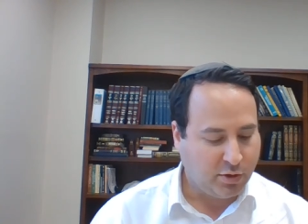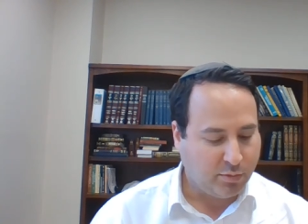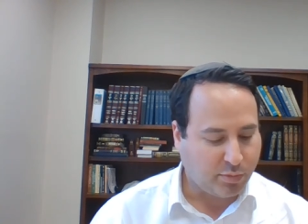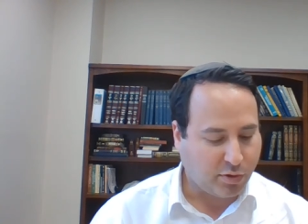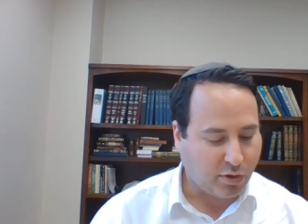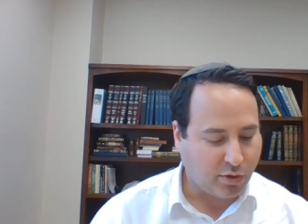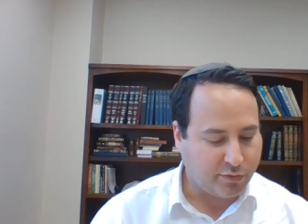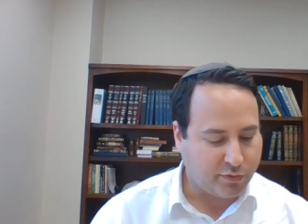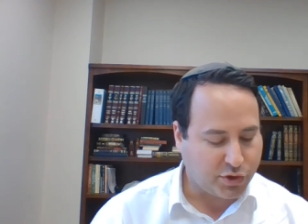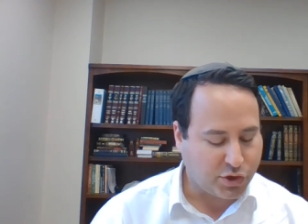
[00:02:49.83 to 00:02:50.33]

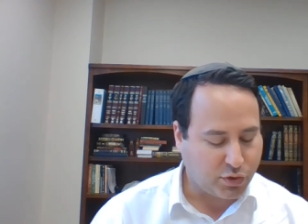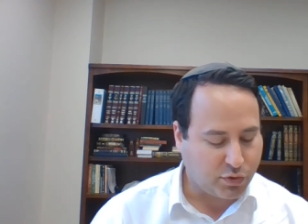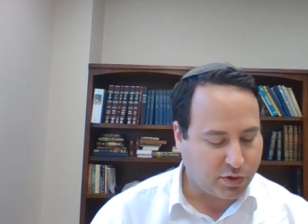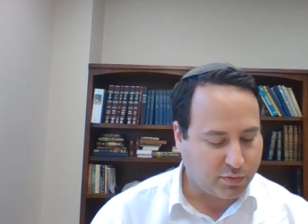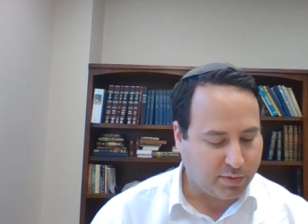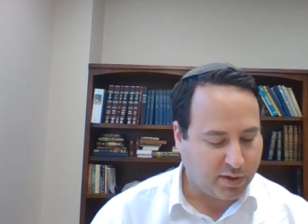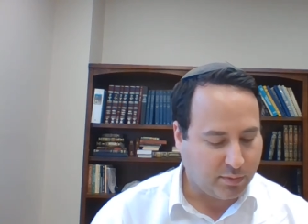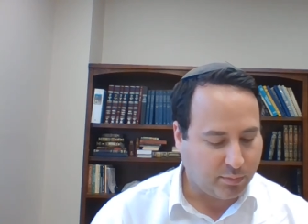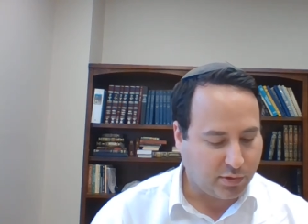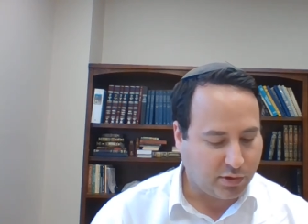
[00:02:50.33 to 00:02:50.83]
part of the Jewish
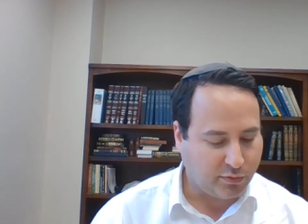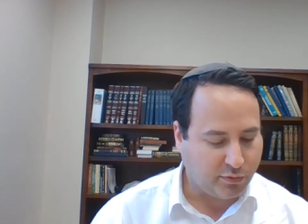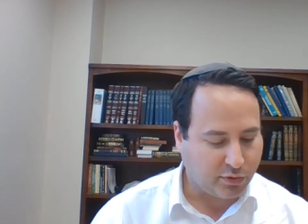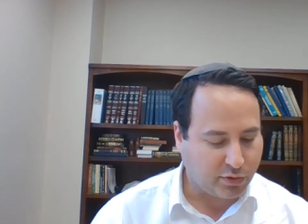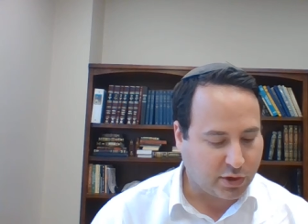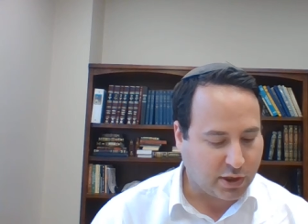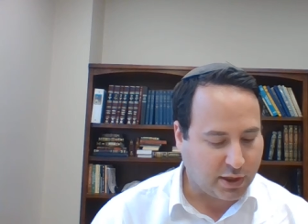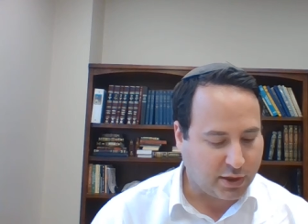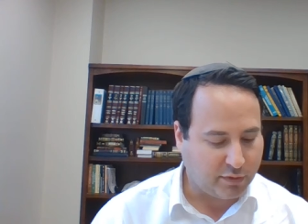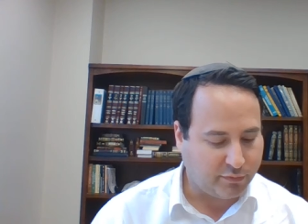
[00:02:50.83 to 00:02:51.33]
people, and they're
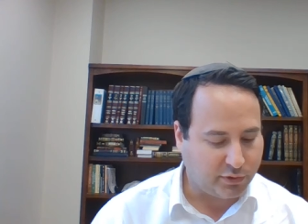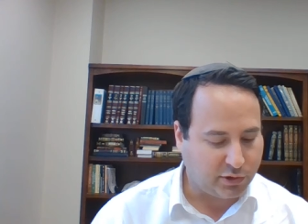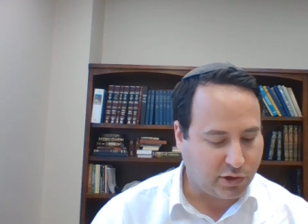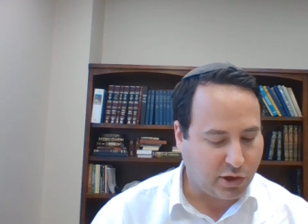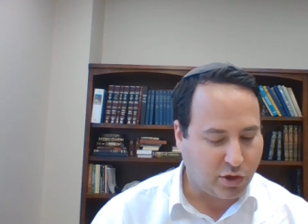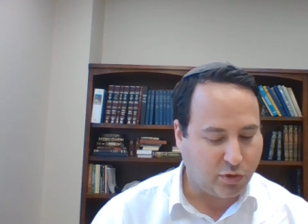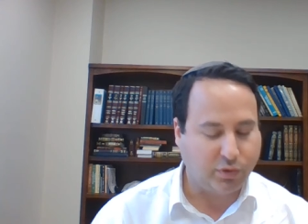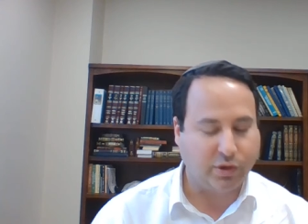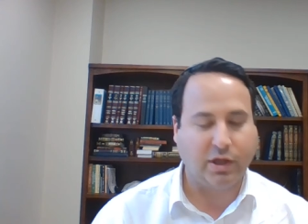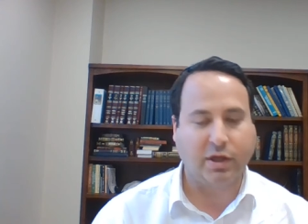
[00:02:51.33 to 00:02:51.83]
kind of
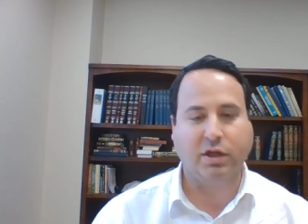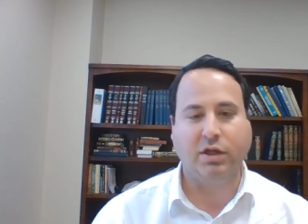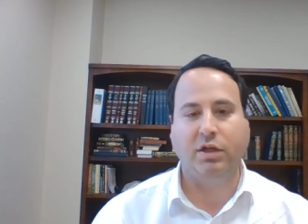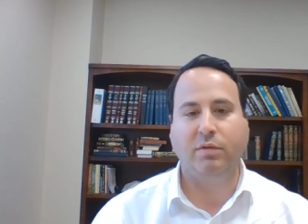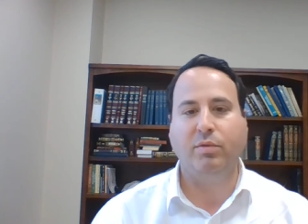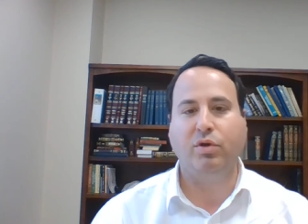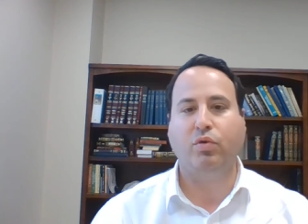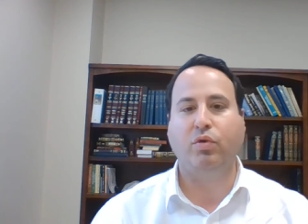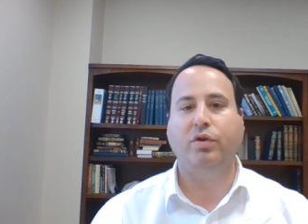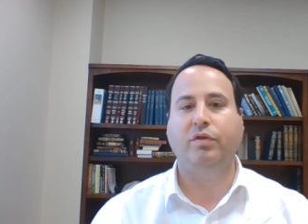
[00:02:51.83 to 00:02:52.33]
alone, like an
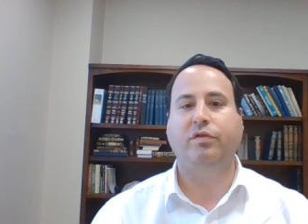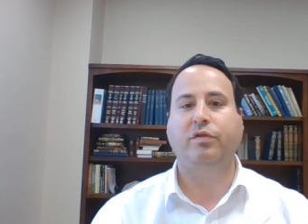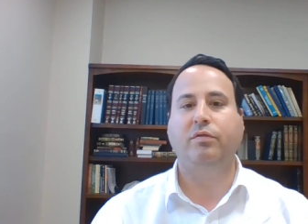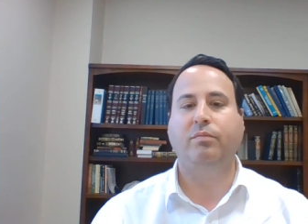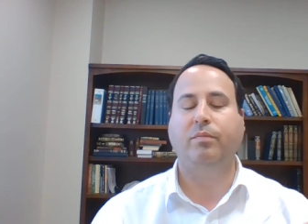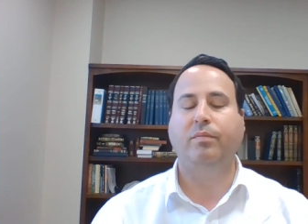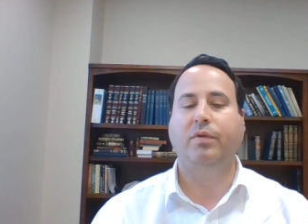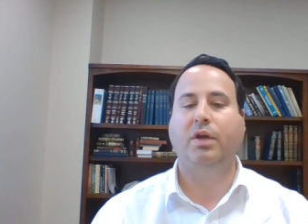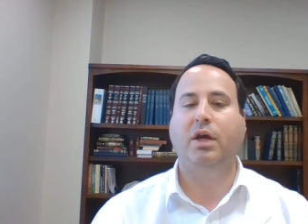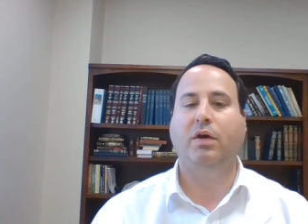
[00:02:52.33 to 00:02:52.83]
immigrant
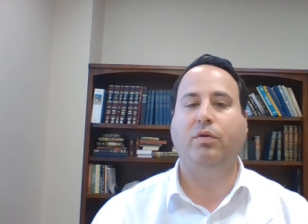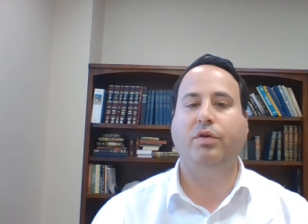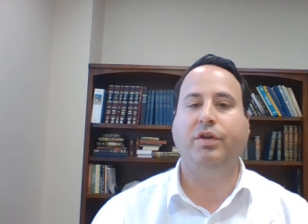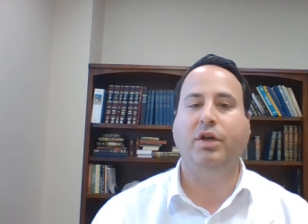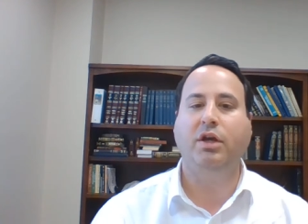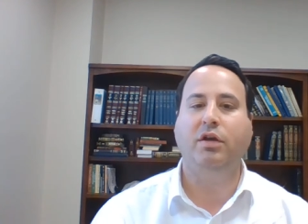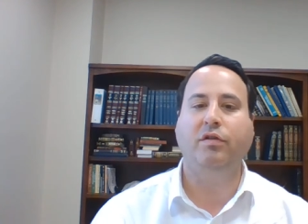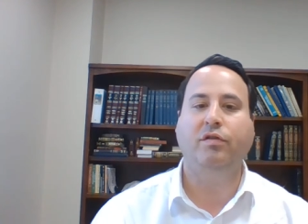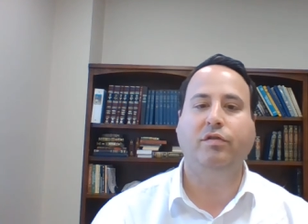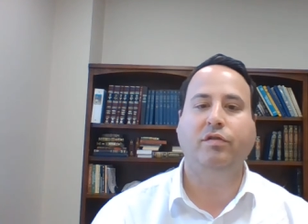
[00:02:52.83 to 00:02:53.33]

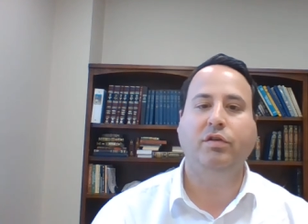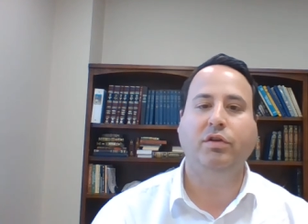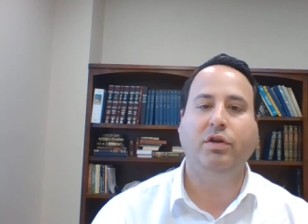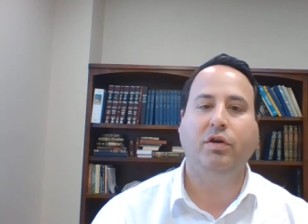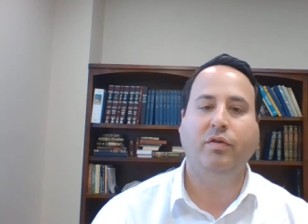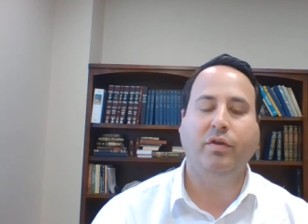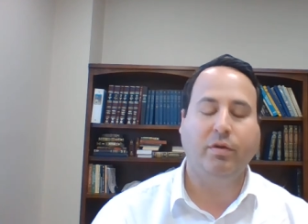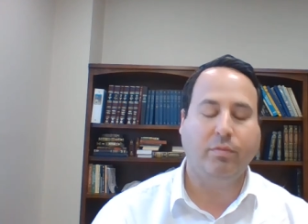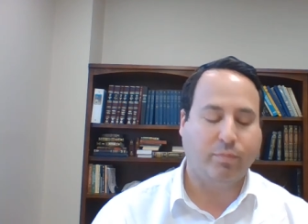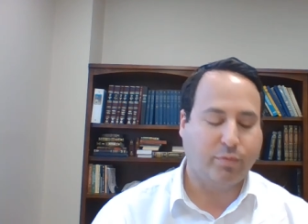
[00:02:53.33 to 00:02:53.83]
nowadays.
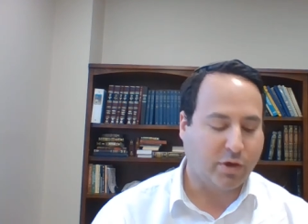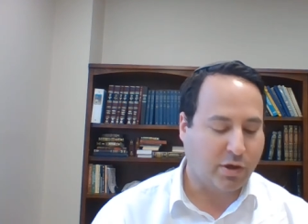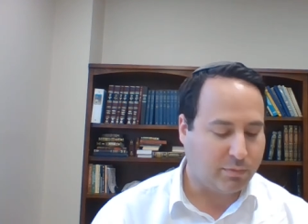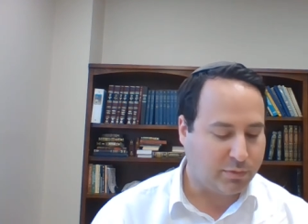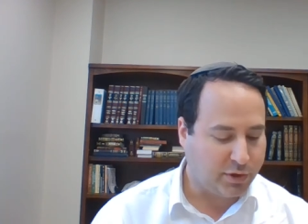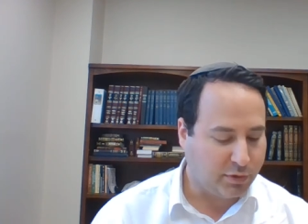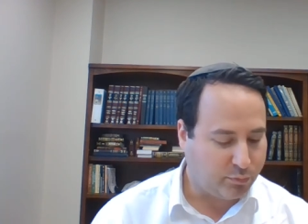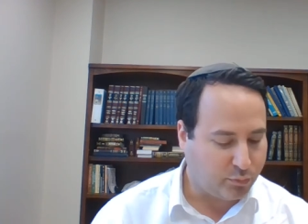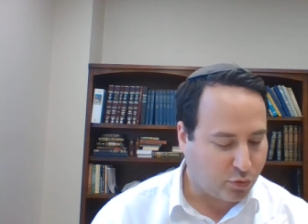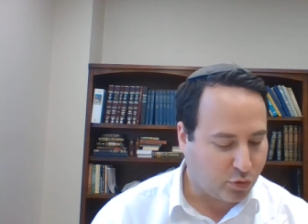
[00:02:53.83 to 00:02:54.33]
They're
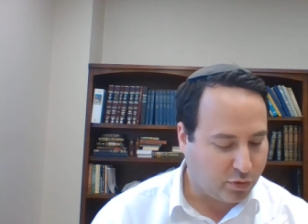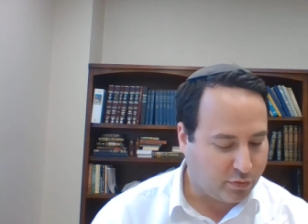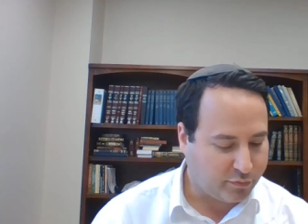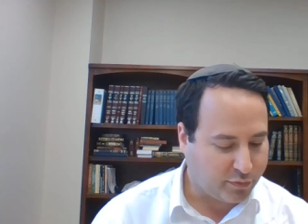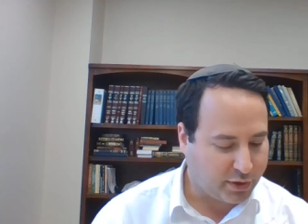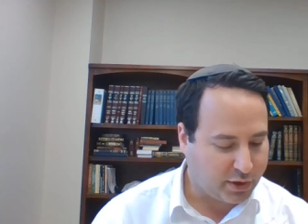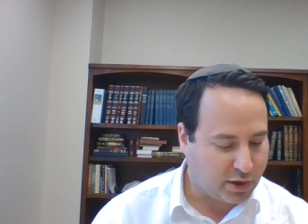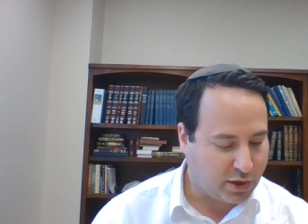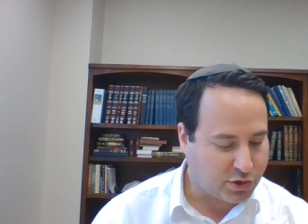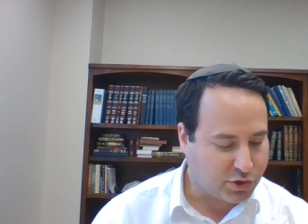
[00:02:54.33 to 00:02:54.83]
probably more in
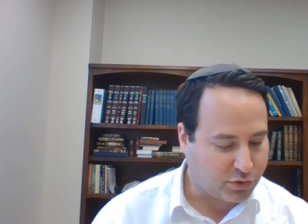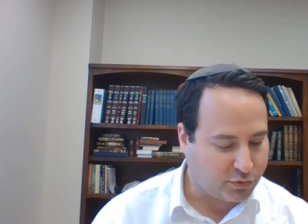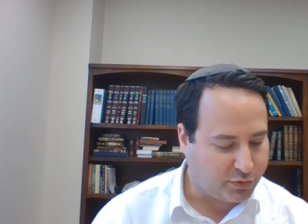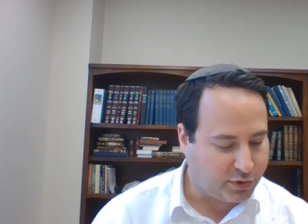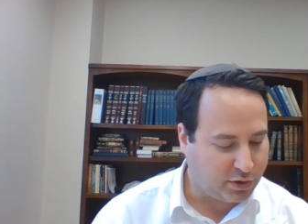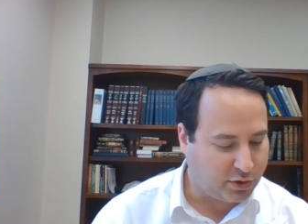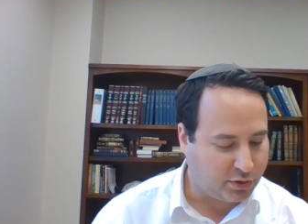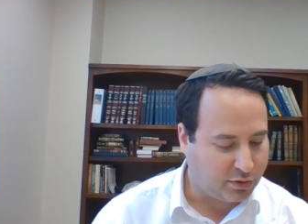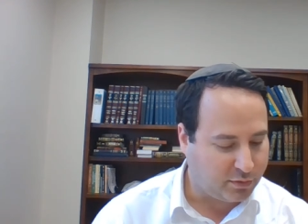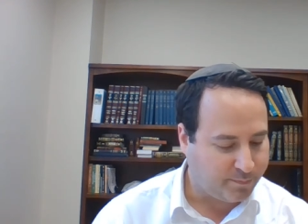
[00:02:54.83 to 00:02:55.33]
financial
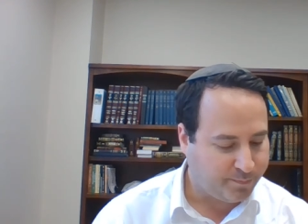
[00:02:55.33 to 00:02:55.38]
need.